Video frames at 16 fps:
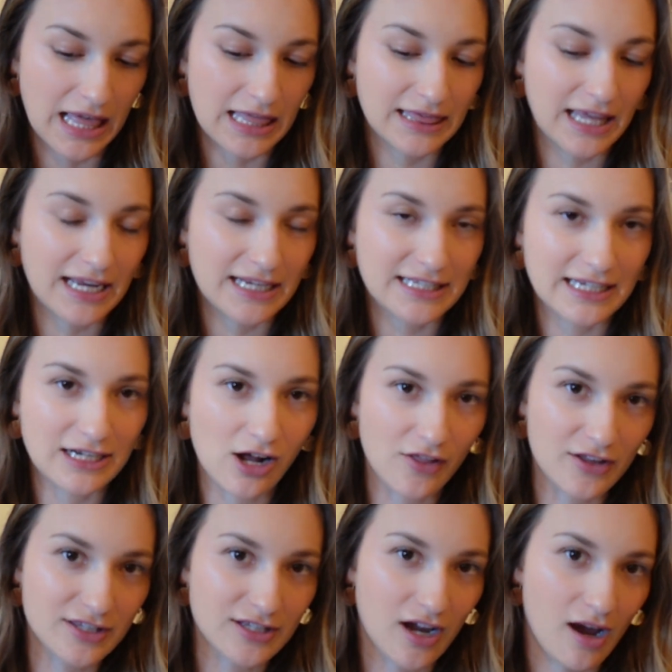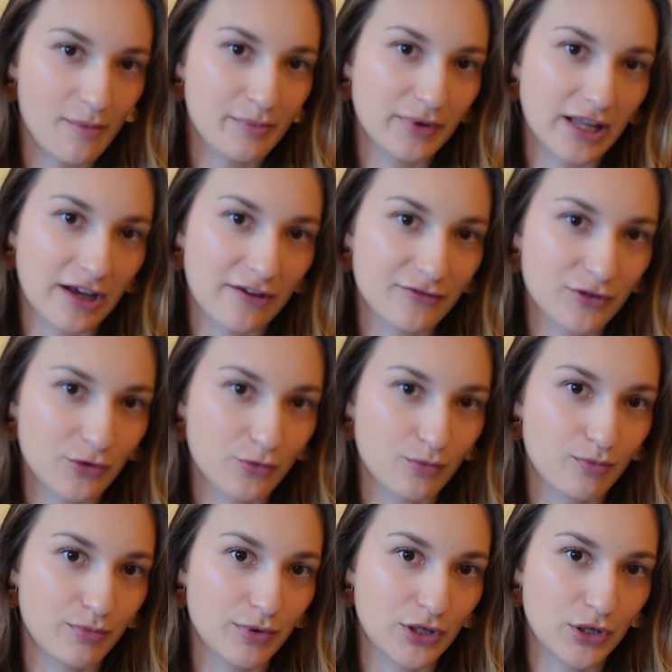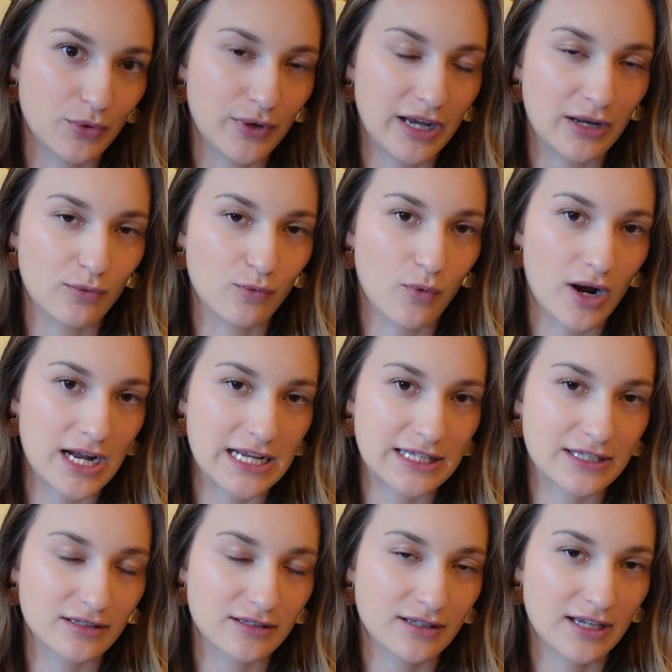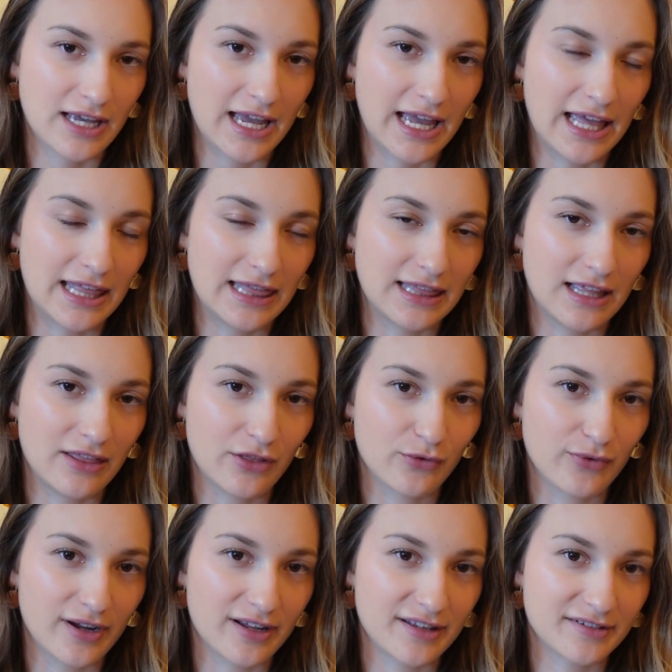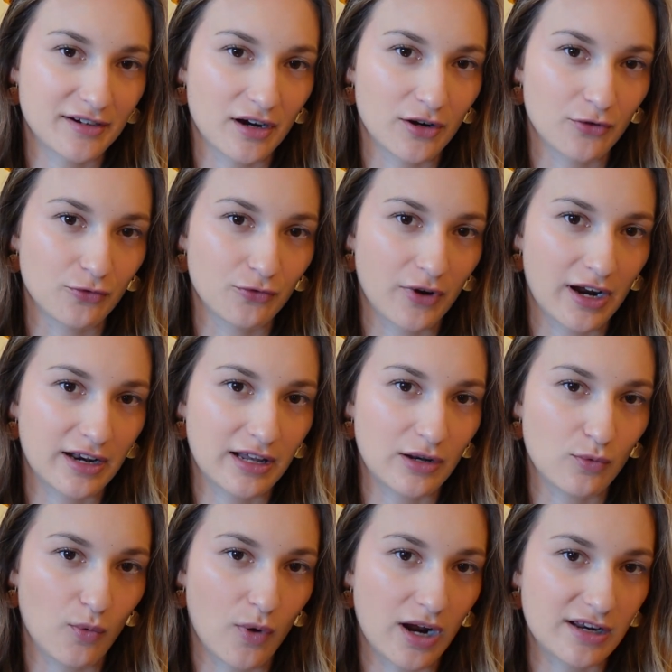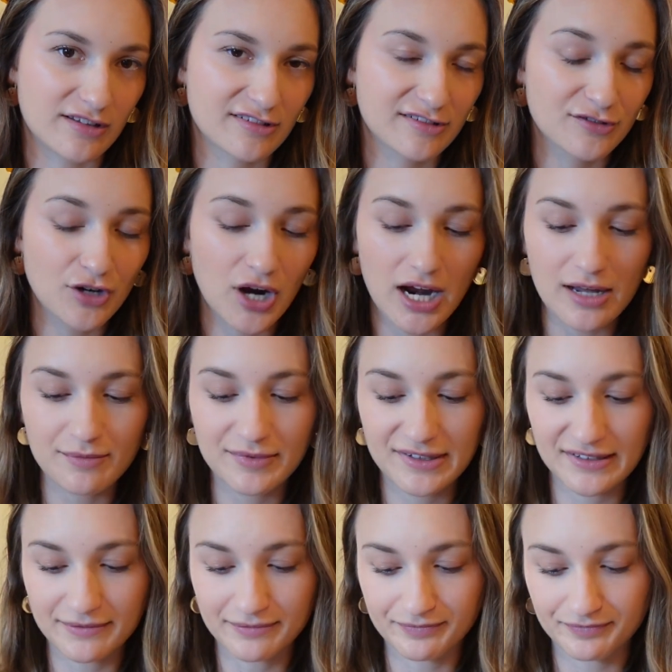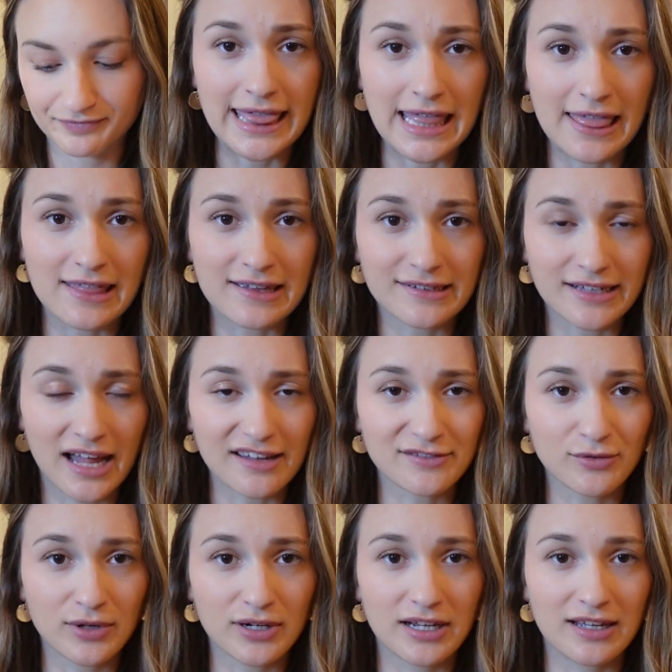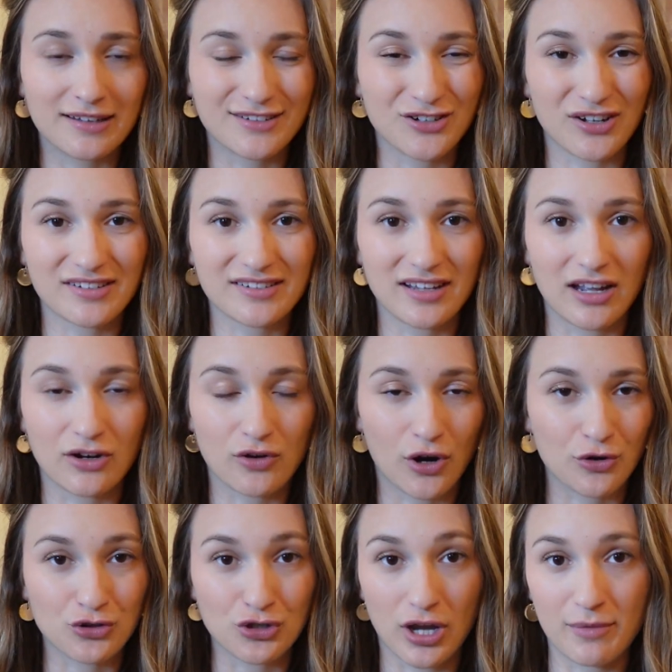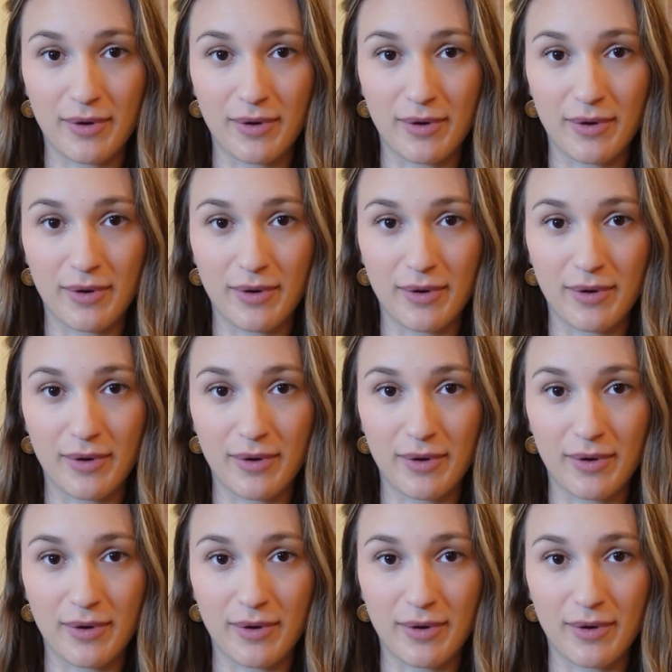They did on the top left blue and white, and then the rest are red and white stripes. And then this last one is just a crochet